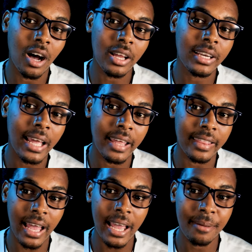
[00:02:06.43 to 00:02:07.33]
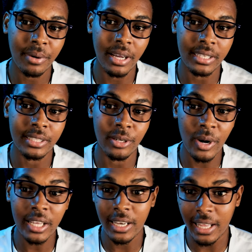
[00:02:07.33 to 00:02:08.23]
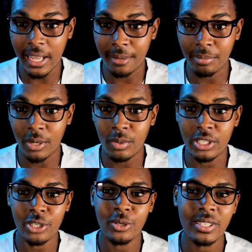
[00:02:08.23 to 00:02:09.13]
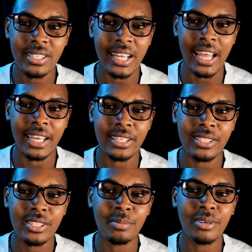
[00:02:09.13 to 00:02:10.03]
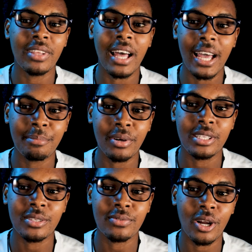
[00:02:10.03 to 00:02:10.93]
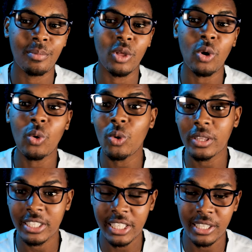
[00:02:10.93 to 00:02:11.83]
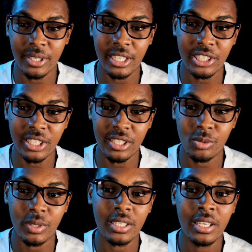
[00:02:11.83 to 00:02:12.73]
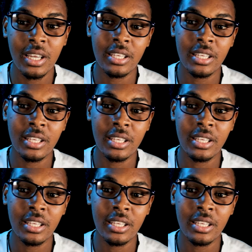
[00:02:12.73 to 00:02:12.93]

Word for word: Unlike the iPad, the regular iPad, which looks like some of the iPads from the older generations with